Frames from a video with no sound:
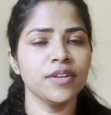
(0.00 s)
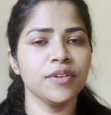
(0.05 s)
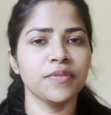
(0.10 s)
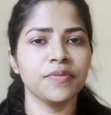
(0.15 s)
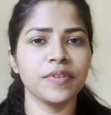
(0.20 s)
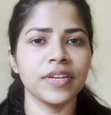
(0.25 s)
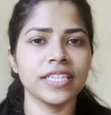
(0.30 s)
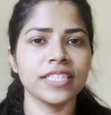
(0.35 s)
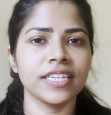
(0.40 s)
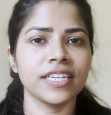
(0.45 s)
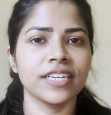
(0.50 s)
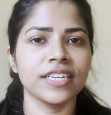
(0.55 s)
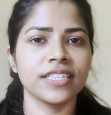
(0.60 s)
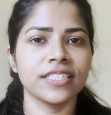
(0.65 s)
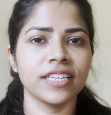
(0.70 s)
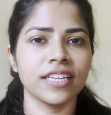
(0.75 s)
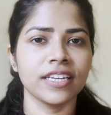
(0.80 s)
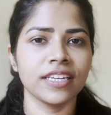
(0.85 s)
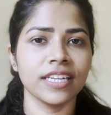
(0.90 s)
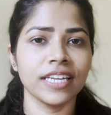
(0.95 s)
facing
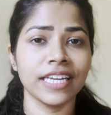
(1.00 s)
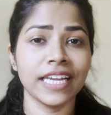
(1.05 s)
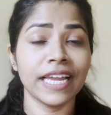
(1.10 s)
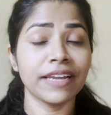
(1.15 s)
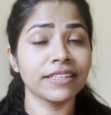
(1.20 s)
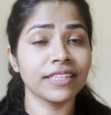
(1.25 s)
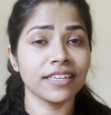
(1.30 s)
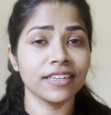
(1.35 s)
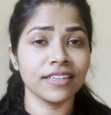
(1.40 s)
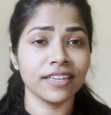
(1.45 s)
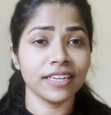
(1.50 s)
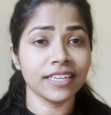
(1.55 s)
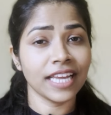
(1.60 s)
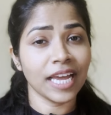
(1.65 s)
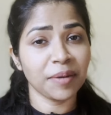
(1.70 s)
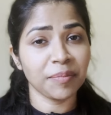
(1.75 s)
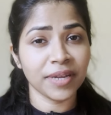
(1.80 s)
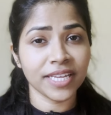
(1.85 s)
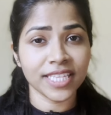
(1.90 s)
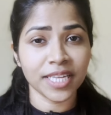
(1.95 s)
recently. Either it
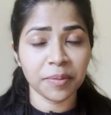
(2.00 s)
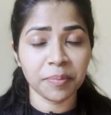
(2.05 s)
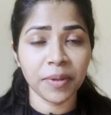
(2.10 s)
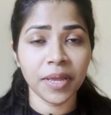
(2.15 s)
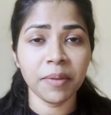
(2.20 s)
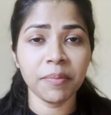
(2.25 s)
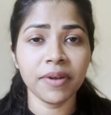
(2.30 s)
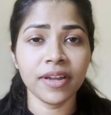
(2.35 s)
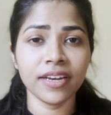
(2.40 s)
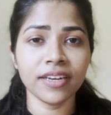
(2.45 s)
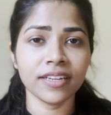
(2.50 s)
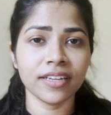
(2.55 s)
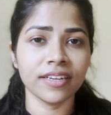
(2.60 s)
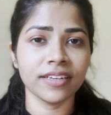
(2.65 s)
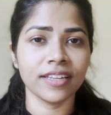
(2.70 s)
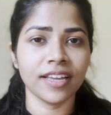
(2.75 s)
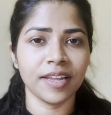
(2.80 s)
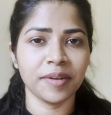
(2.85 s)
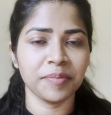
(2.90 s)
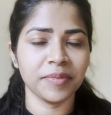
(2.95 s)
can be either a payment,
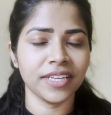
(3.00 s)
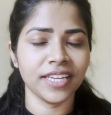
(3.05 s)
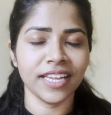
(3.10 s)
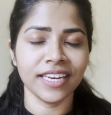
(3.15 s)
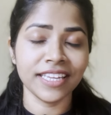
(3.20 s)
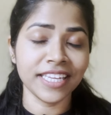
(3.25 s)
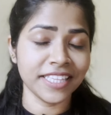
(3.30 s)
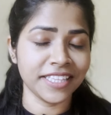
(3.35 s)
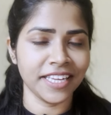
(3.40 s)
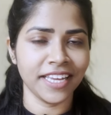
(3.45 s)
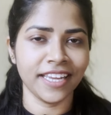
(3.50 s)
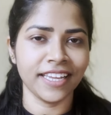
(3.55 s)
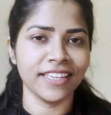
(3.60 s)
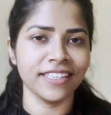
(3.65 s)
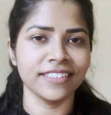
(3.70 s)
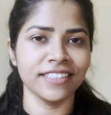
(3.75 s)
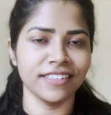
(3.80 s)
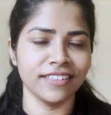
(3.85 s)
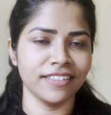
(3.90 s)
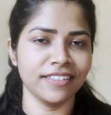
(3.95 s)
it can be
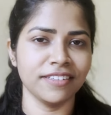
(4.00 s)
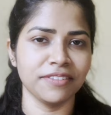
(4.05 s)
anything.